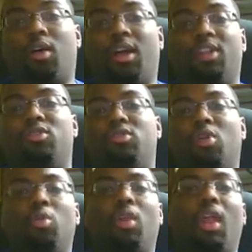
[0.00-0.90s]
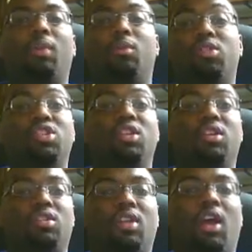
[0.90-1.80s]
I don't like
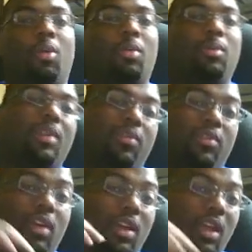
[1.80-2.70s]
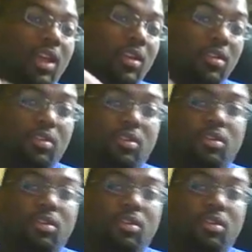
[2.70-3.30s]
Machida's style, but I'm definitely not a hater.